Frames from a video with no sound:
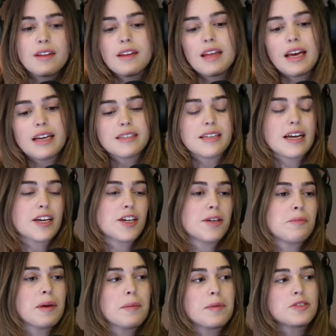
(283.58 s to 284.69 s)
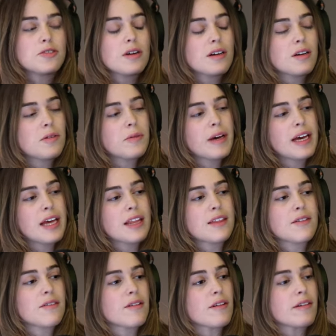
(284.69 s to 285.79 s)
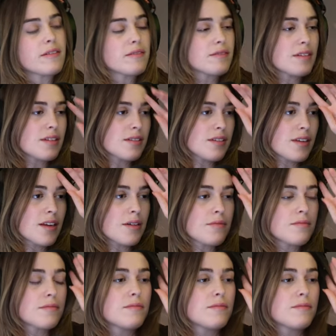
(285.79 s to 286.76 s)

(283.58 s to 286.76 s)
things I could maybe struggle with, or you know,